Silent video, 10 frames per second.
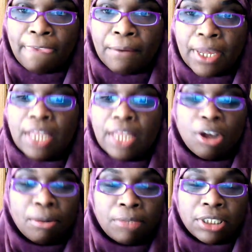okay,
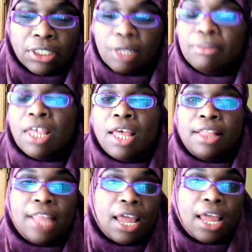there are Muslims
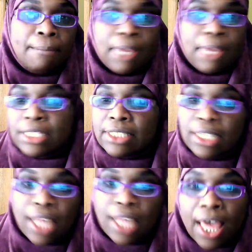that are making
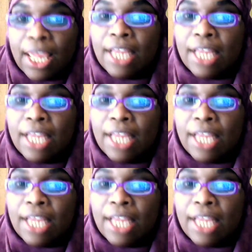salat